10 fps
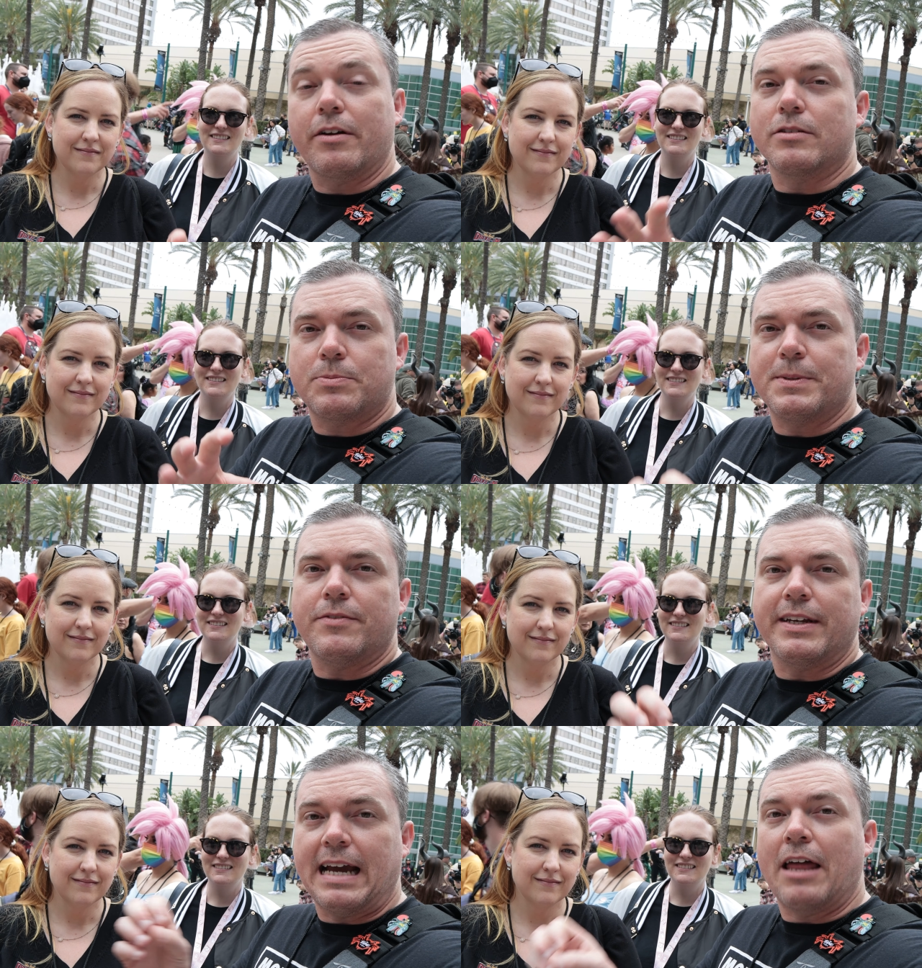Speaker 1: There are
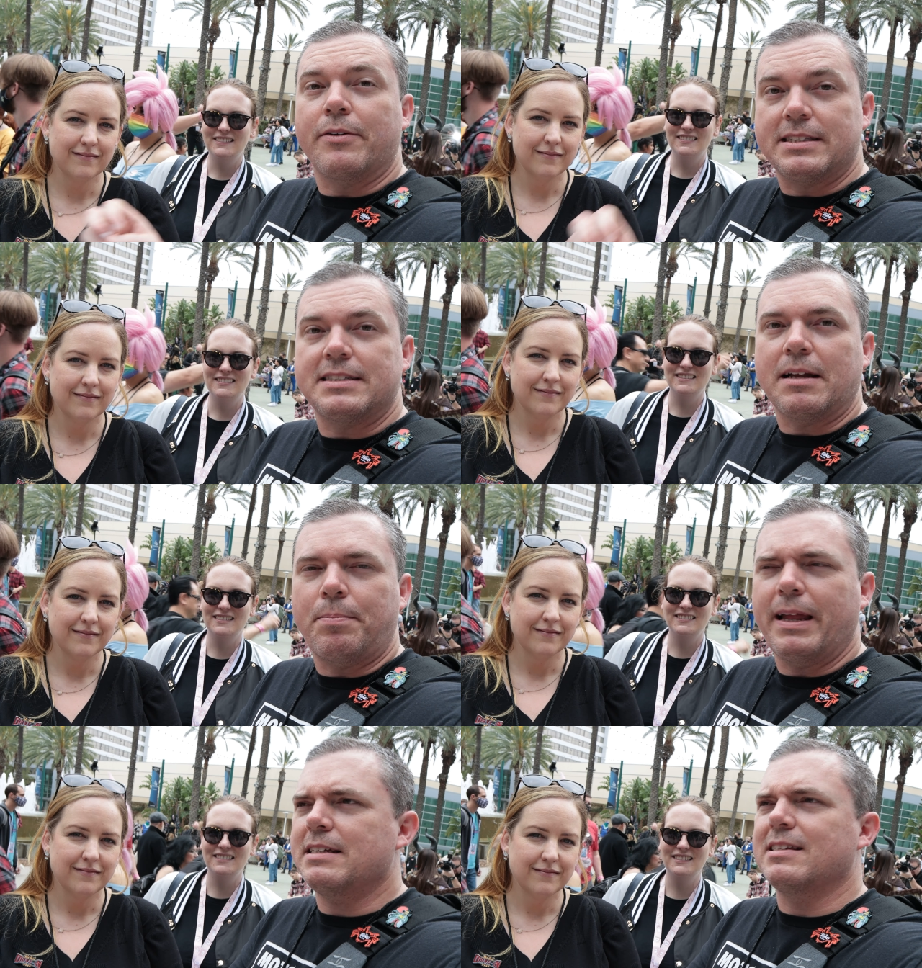specific gatherings that take
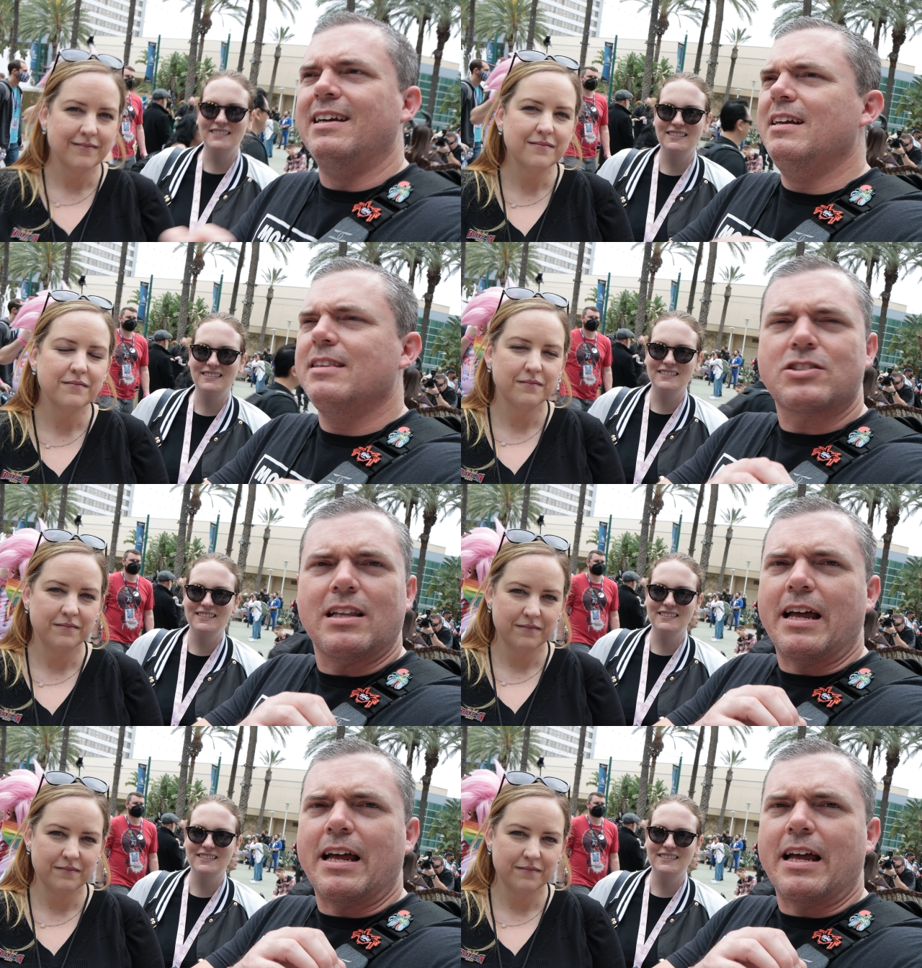place, just a